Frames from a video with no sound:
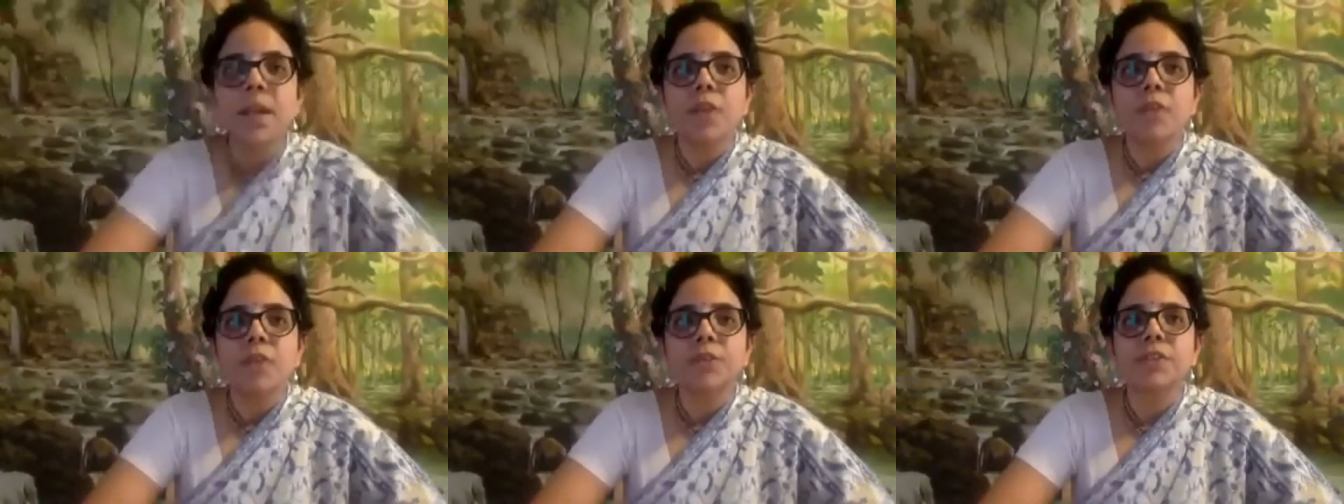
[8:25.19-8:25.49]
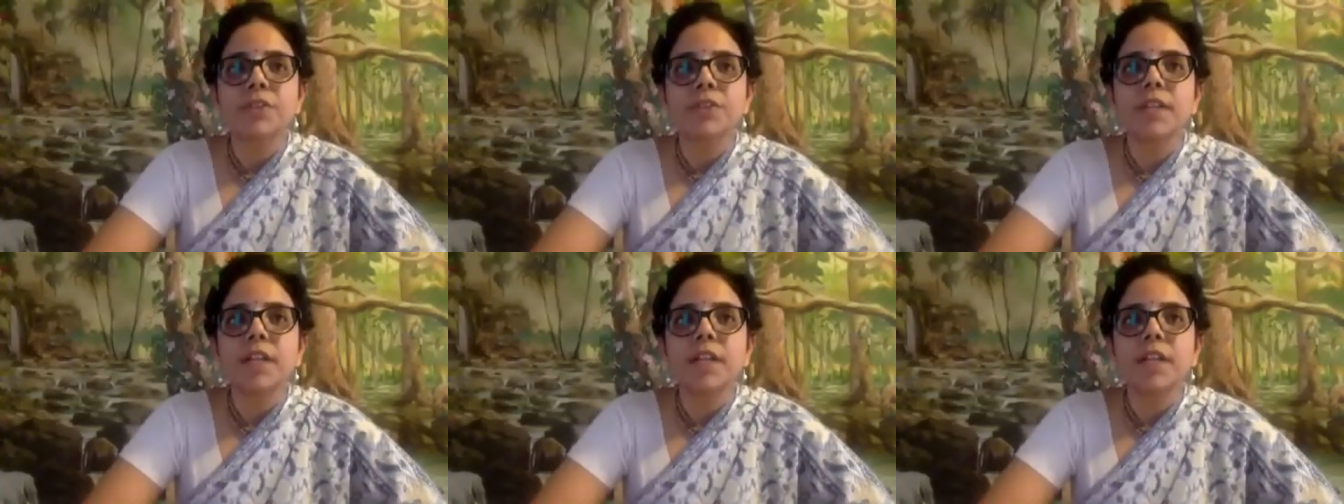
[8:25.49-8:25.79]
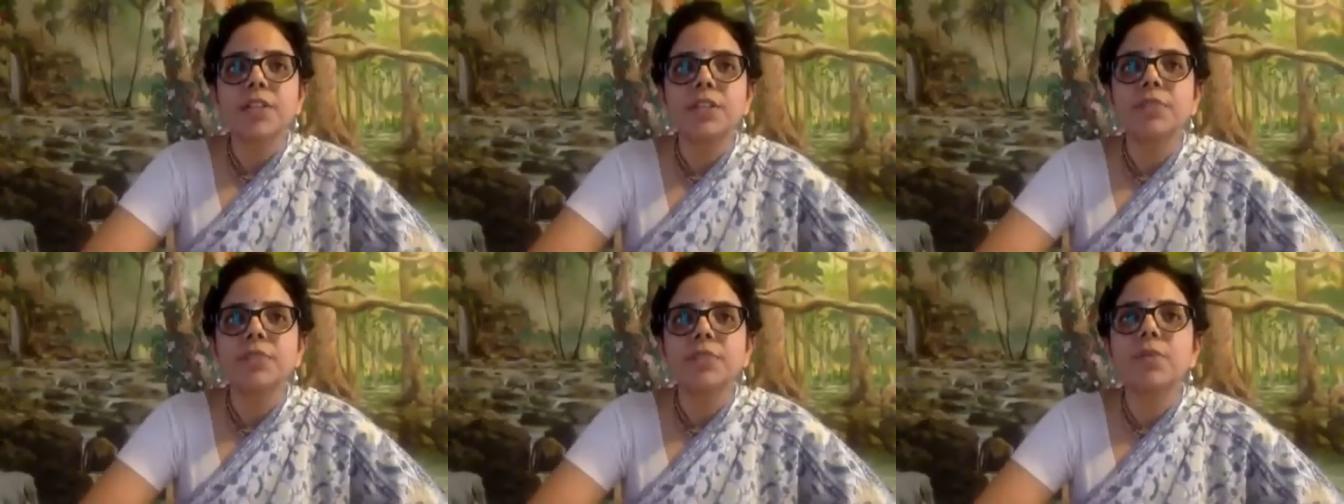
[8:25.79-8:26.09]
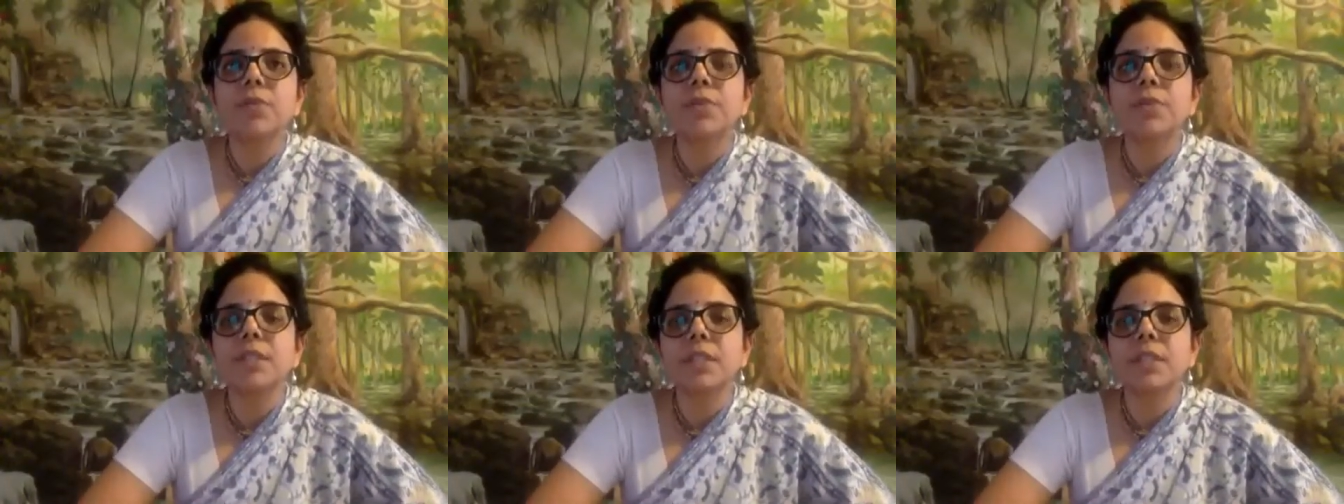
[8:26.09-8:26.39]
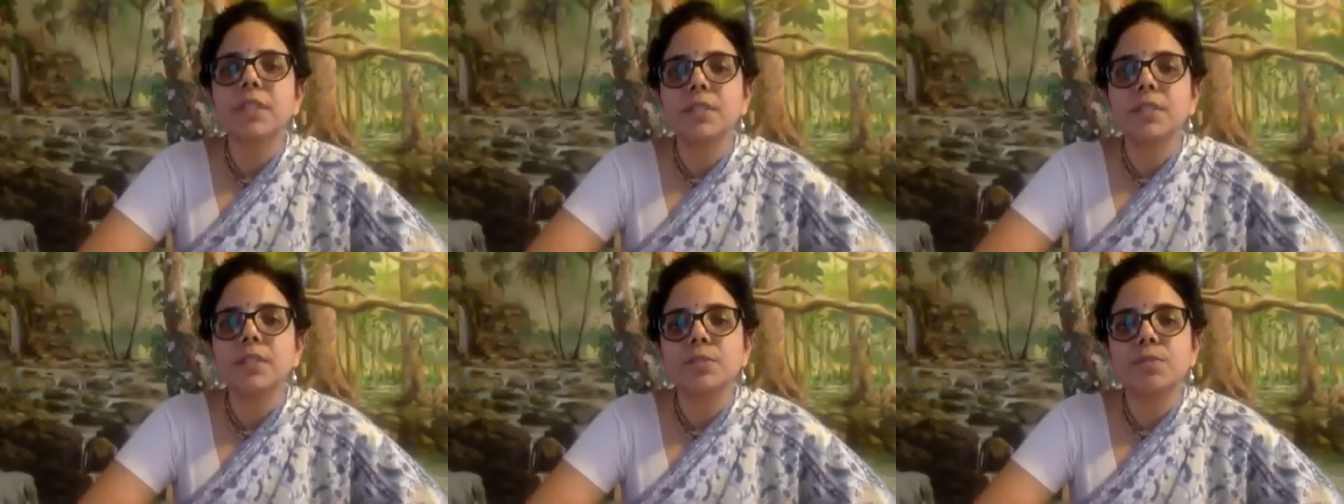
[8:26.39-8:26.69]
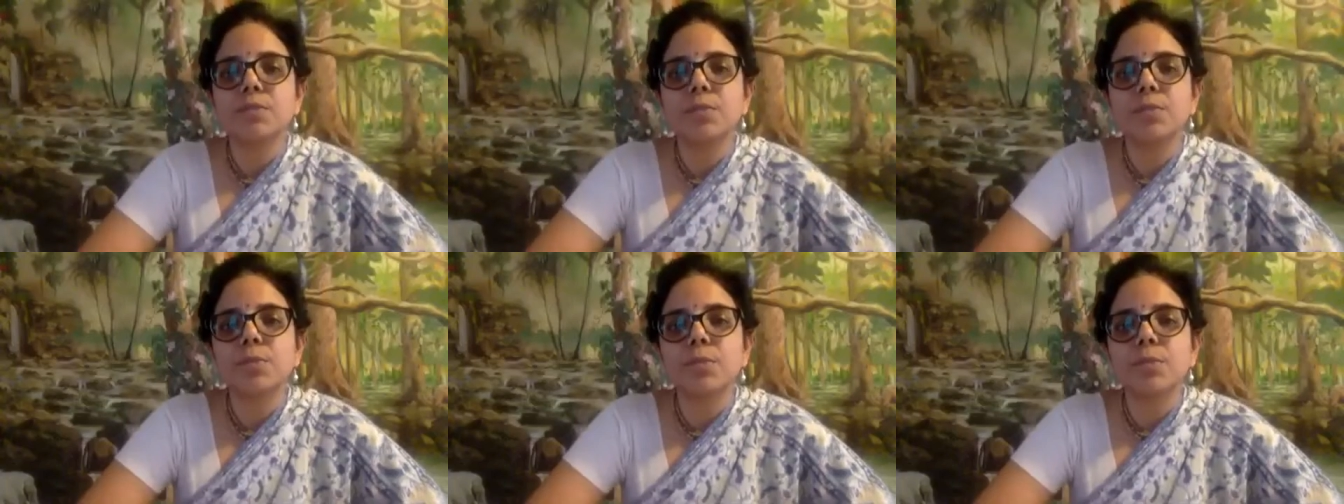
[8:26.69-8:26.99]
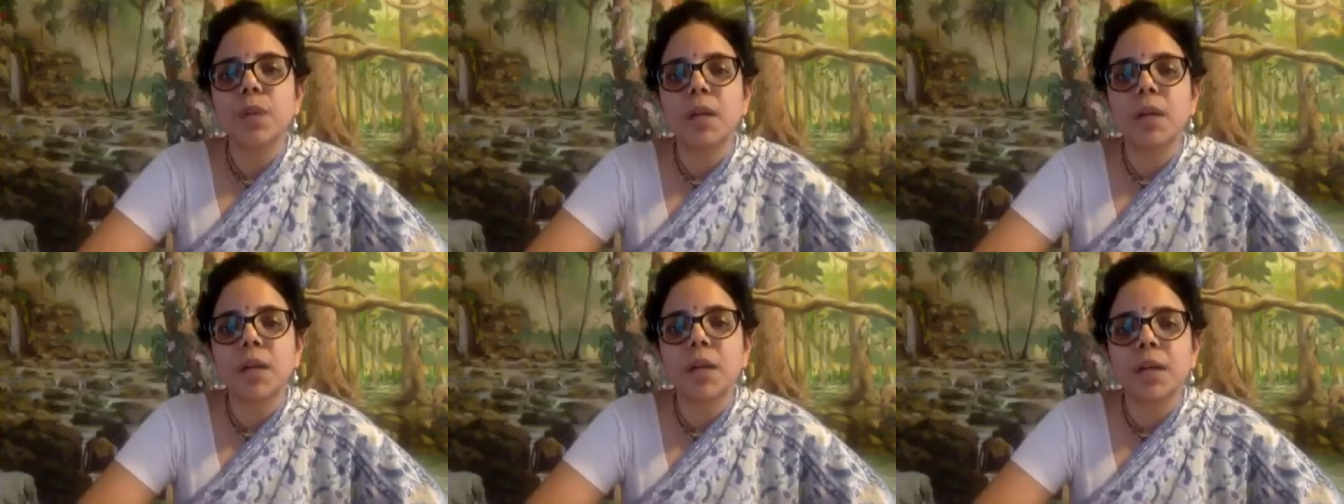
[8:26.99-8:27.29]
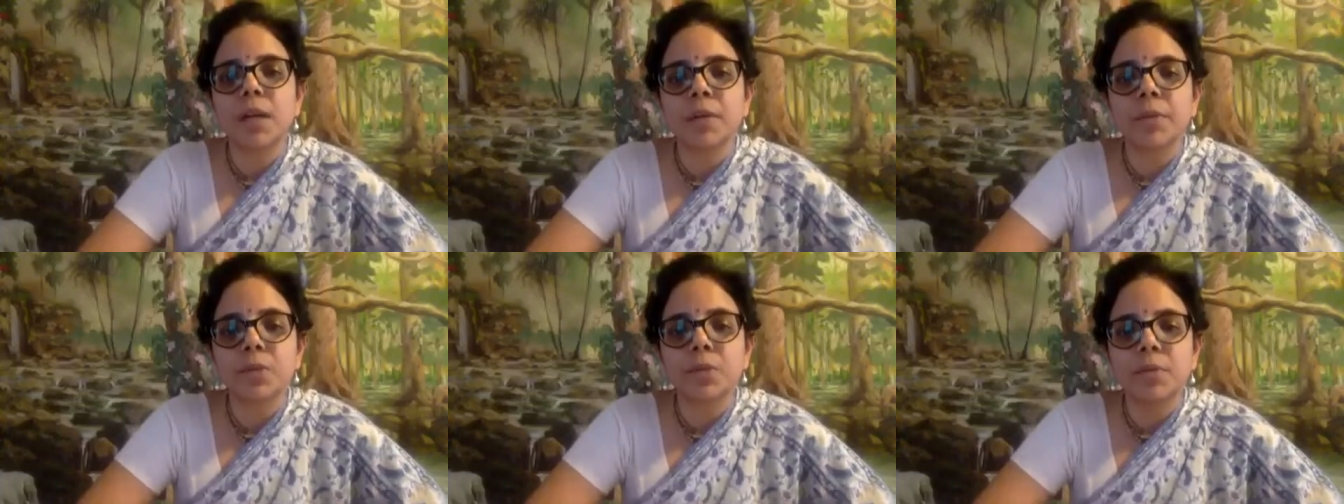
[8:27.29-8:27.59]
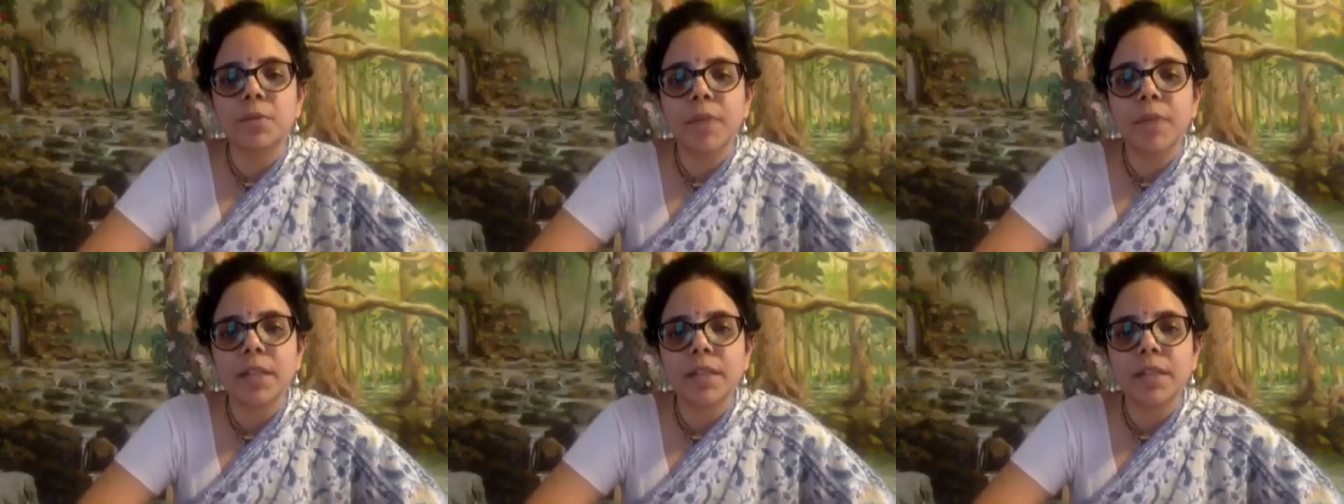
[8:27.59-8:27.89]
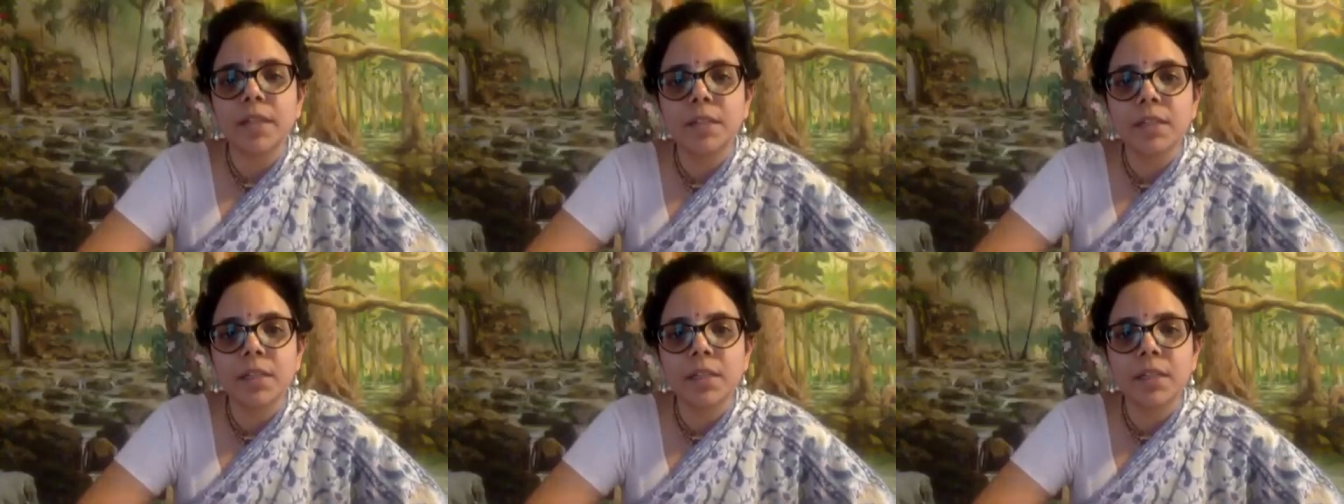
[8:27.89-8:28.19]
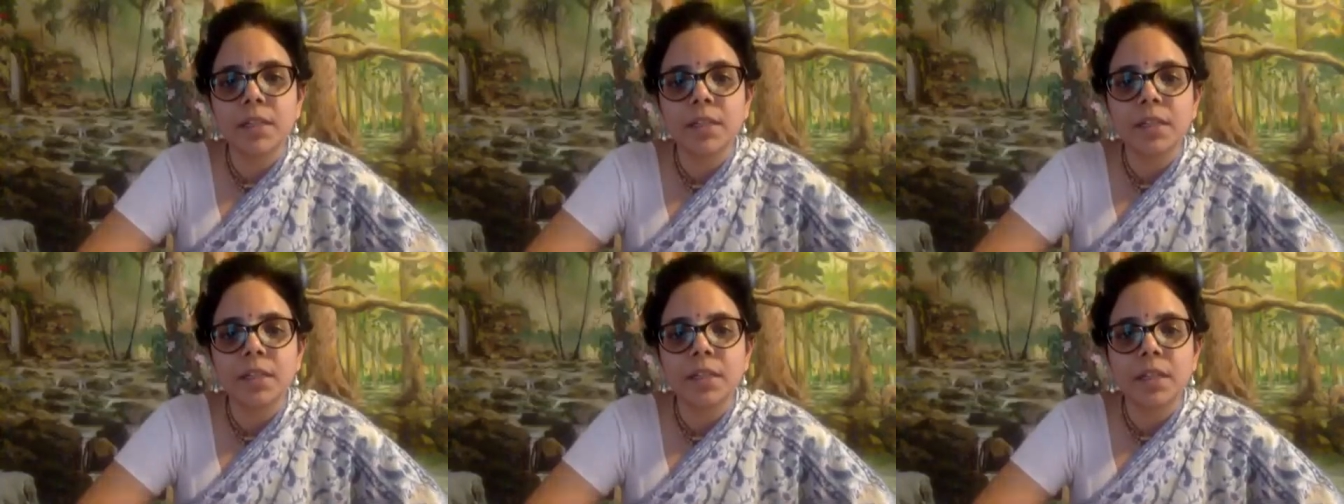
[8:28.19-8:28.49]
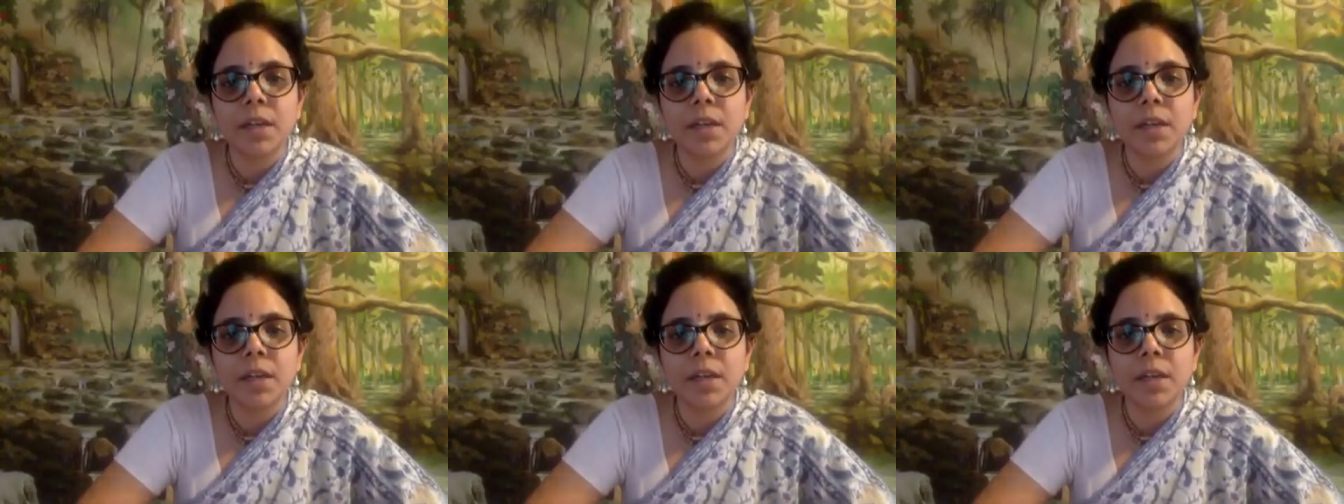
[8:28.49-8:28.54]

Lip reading: For such devotees, no matter